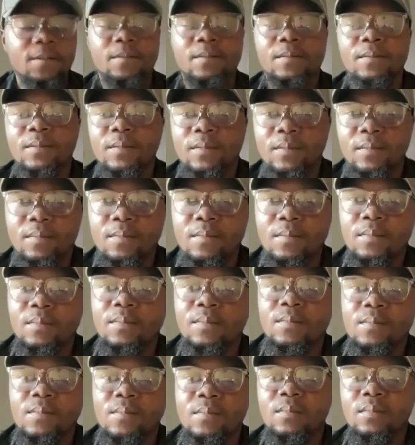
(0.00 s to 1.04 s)
to my own
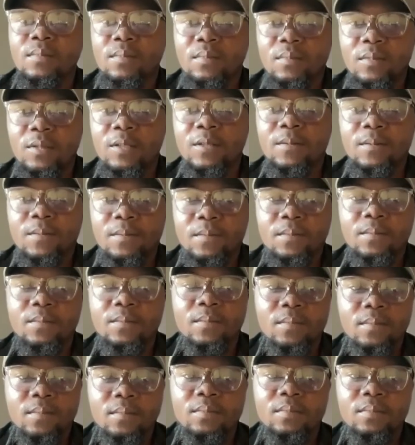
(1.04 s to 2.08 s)
beliefs. So what I'm
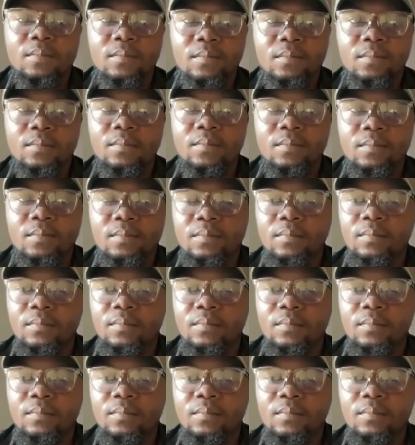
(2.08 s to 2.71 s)
saying there is that